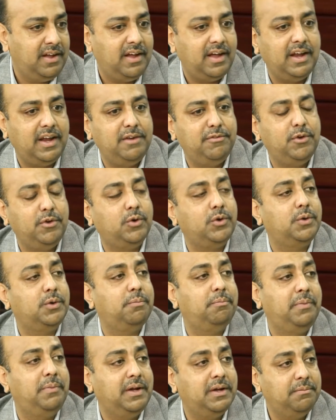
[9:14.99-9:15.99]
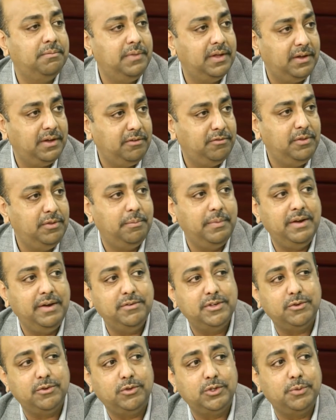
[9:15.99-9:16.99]
And if you want to pick up the, if the
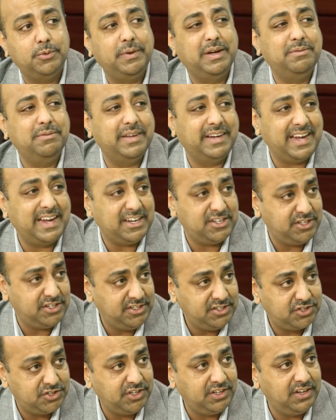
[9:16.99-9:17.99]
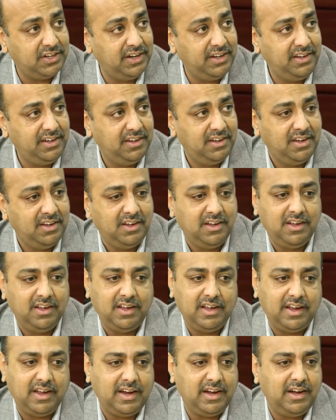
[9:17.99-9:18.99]
beneficiary want to pick up the cash instantly,
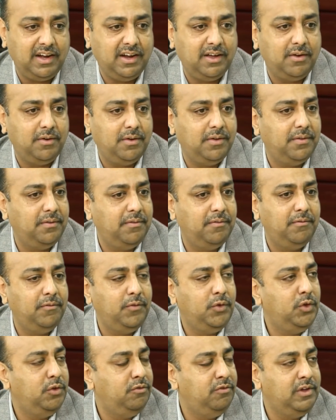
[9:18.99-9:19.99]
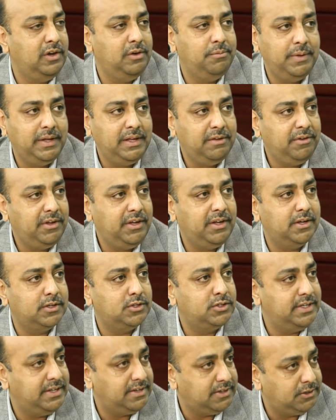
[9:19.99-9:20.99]
and uh, we'll be giving a
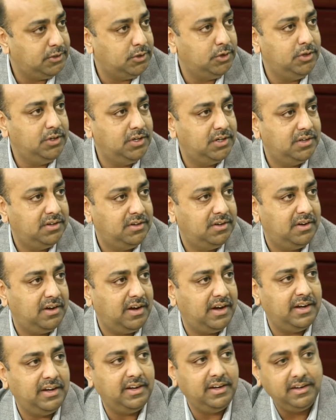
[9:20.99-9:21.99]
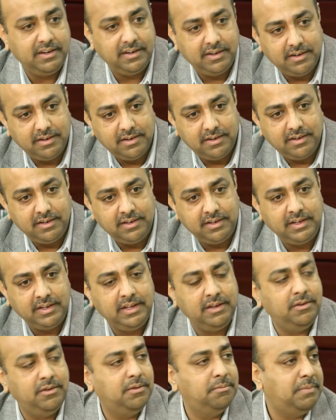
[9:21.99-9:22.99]
secret code, and
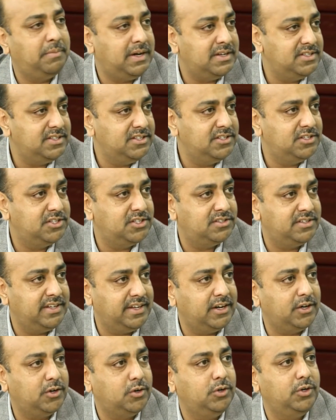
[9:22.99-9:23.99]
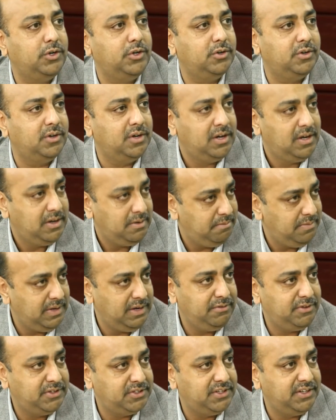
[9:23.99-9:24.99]
give, pass this secret code to your
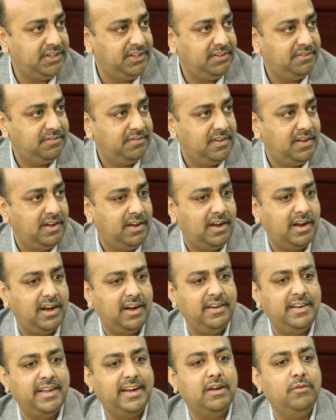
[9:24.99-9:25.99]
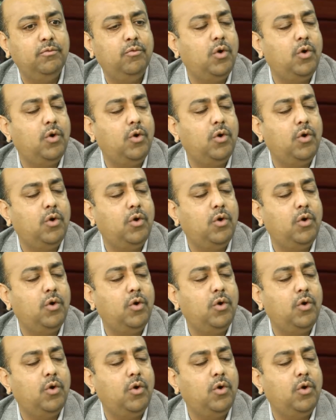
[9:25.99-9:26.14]
beneficiary, and they can